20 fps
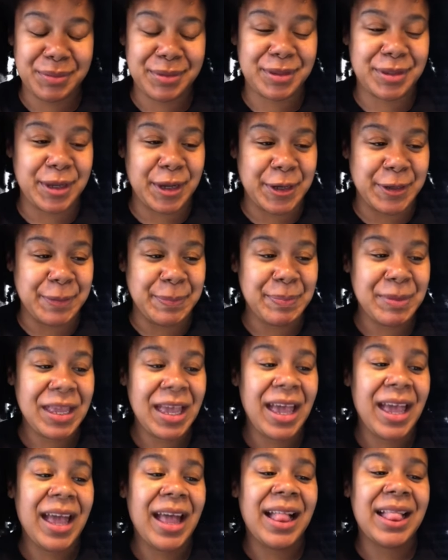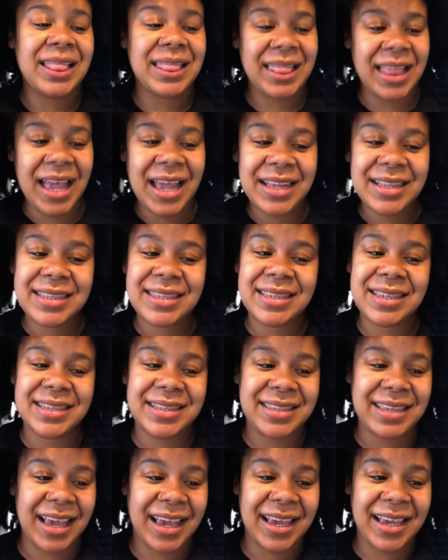So let's
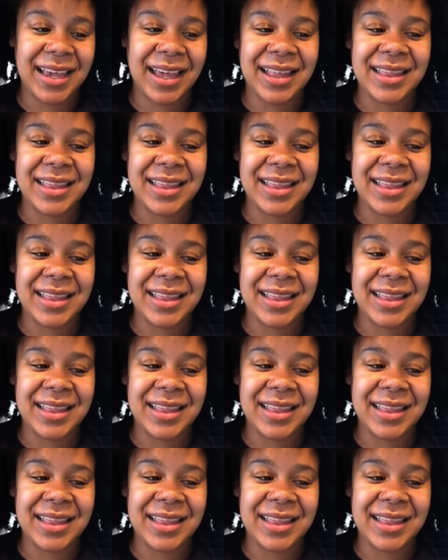take